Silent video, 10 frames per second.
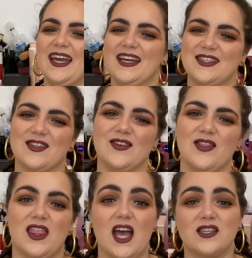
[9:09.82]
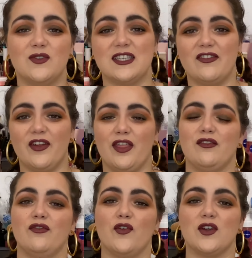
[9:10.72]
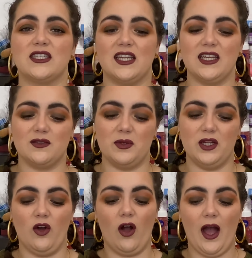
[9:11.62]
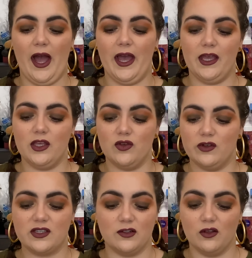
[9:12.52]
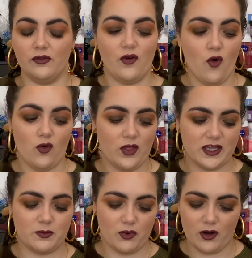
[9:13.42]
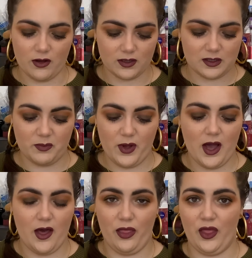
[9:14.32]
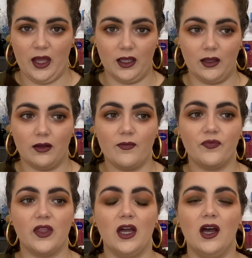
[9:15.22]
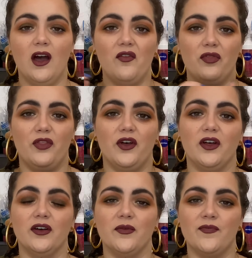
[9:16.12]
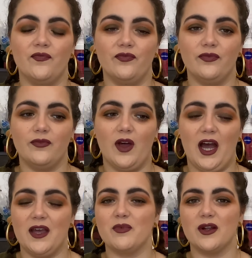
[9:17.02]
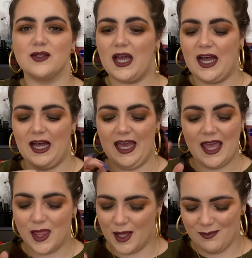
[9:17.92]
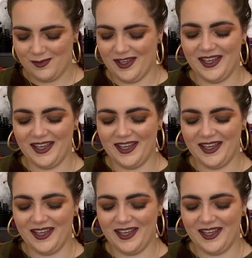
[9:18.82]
guys, so this was everything for today's video. I used to love all these products, but I think the eyebrows, I hate them.